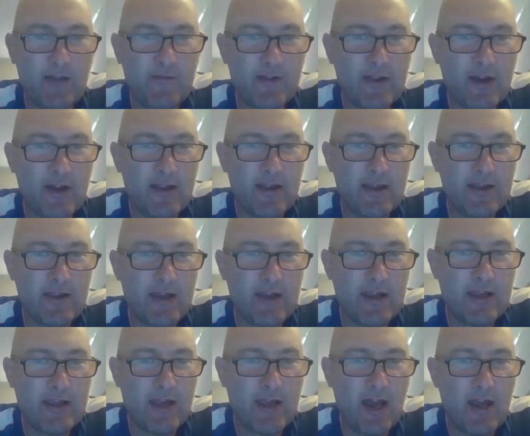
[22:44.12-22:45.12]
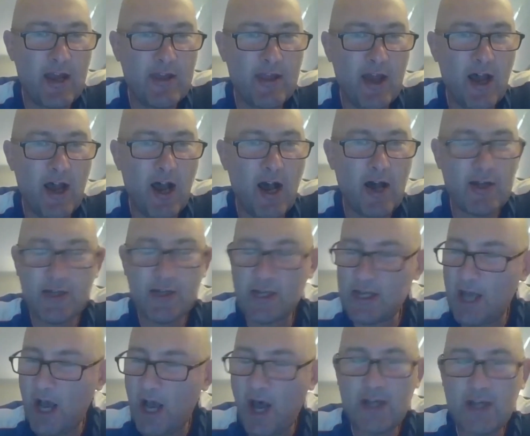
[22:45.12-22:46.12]
the
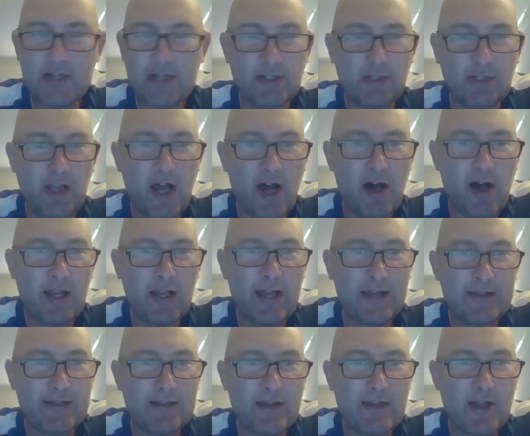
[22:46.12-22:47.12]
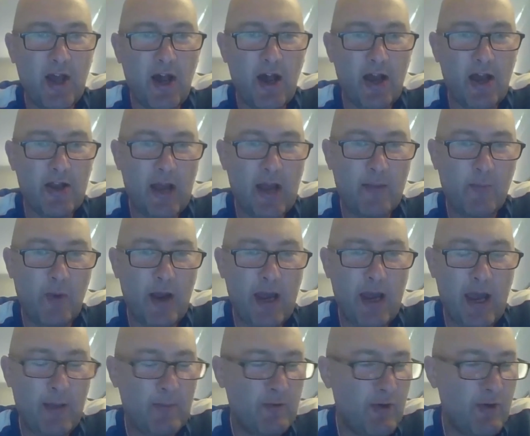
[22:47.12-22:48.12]
Arsenal heartland. I'm
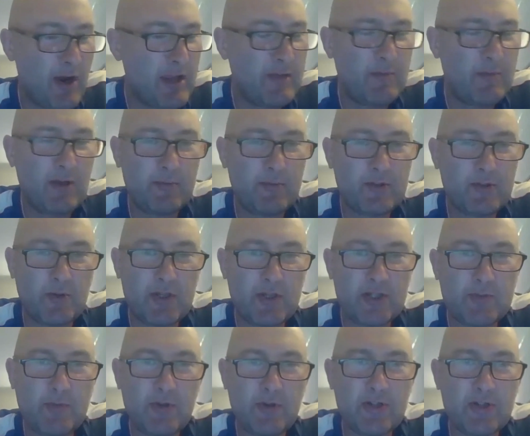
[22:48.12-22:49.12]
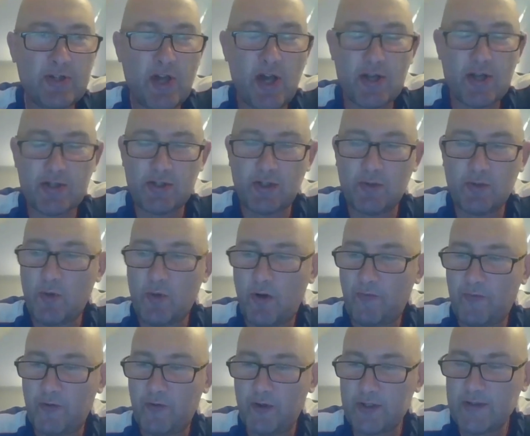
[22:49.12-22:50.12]
right in the middle between Spurs, Arsenal, and
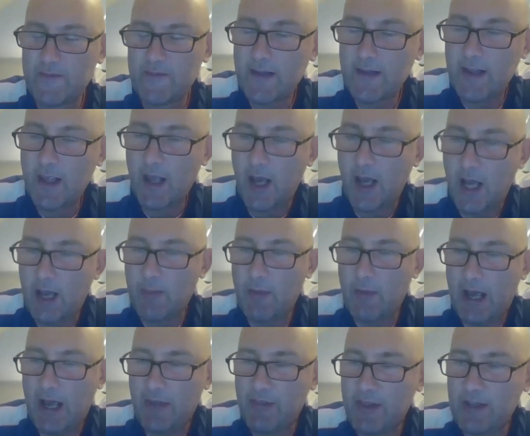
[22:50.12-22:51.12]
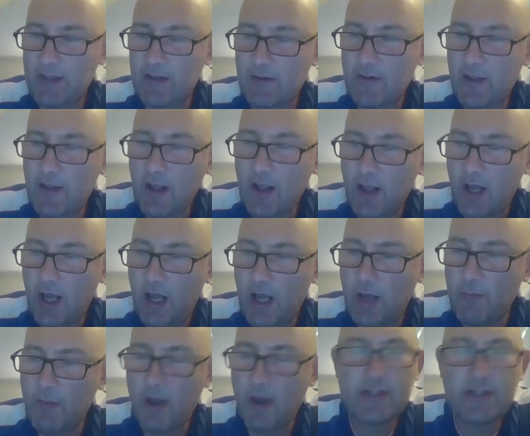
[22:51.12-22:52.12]
Watford. I think
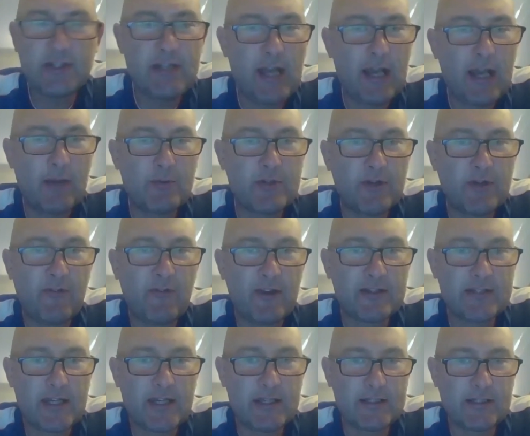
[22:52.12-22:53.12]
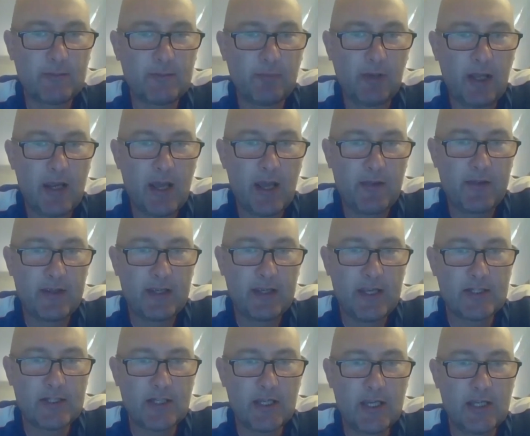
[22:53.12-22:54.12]
Martinello is a fantastic player. I think
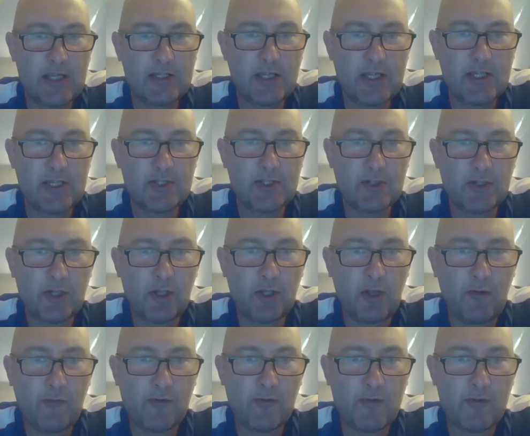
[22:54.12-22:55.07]
he's done a lot for